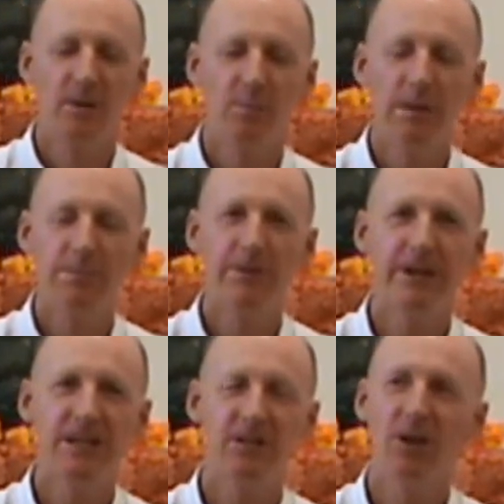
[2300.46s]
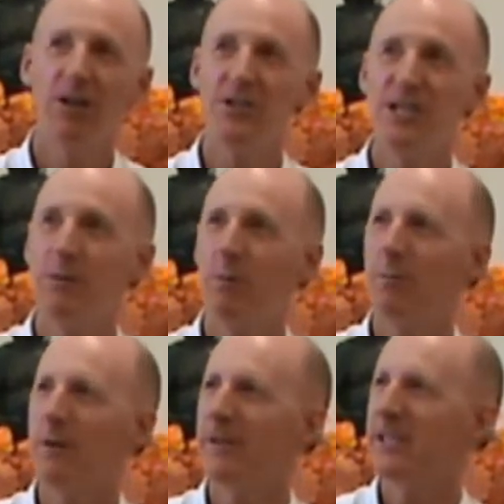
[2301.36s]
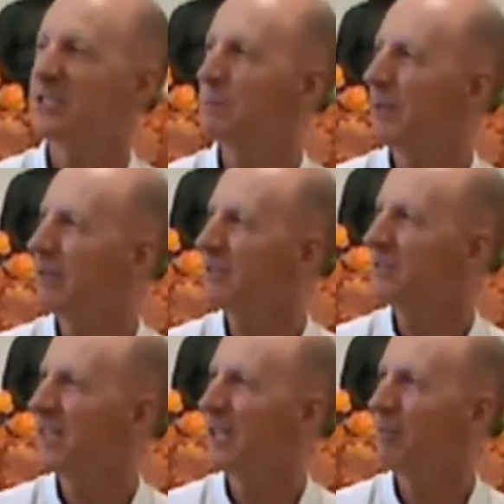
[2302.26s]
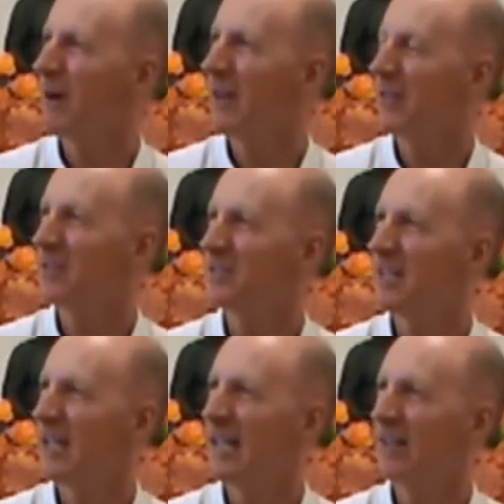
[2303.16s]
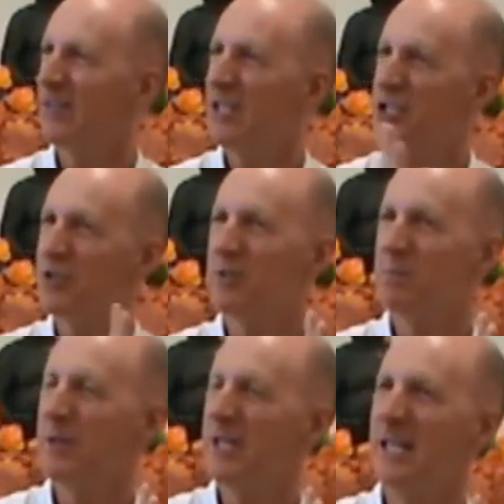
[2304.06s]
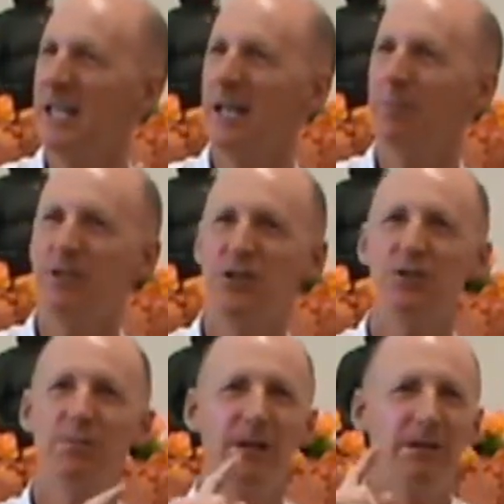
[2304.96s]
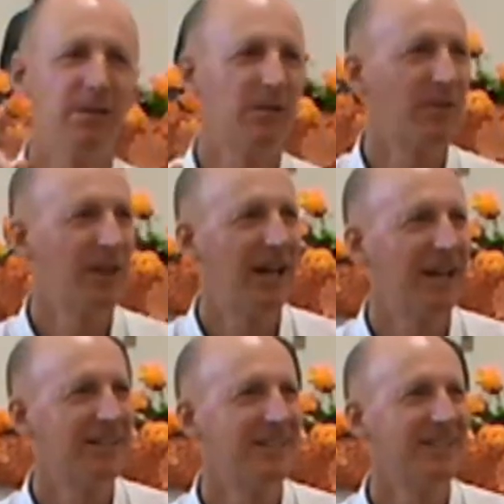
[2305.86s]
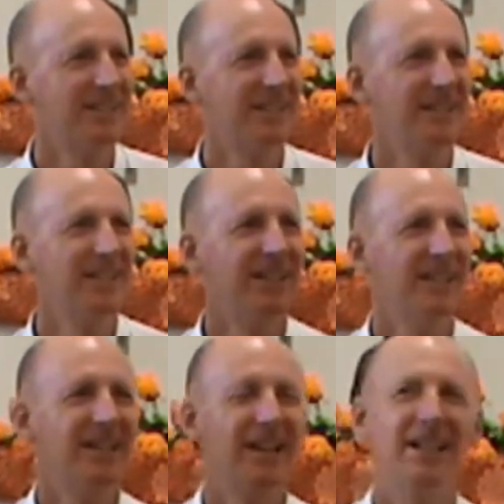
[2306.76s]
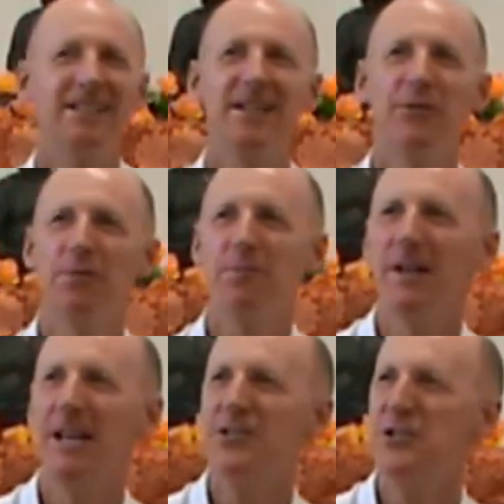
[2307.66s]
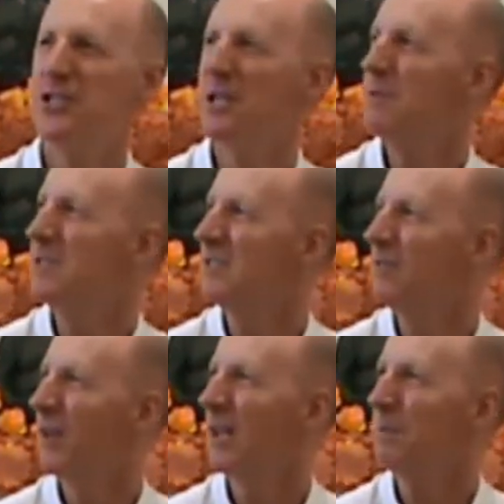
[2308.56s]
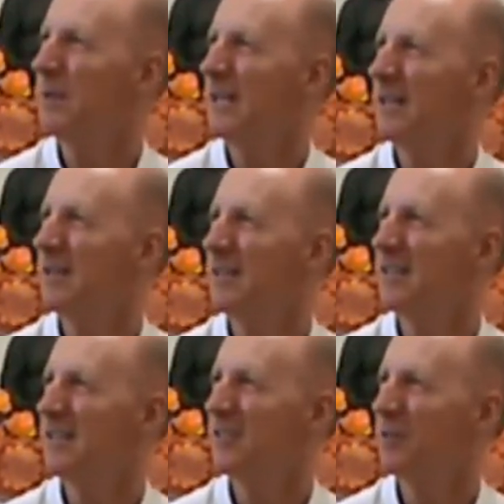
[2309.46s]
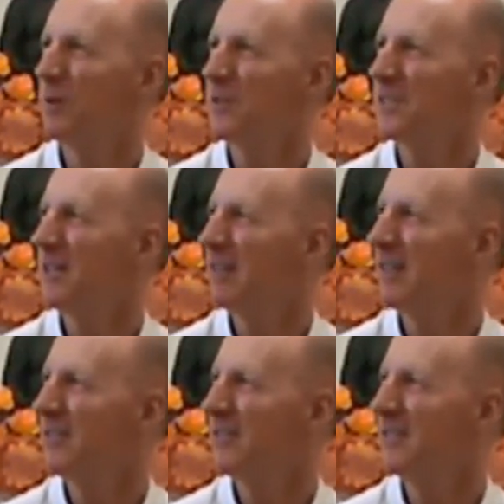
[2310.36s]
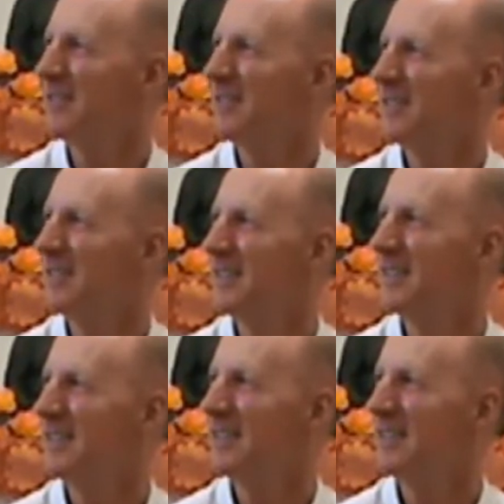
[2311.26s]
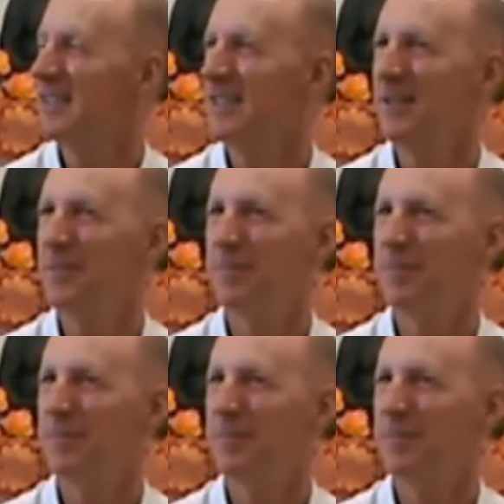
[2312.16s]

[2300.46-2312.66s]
When we're acknowledging what we're experiencing rather than saying, this shouldn't be here, we should be with that, a different relationship is developing to what's going on. Yeah?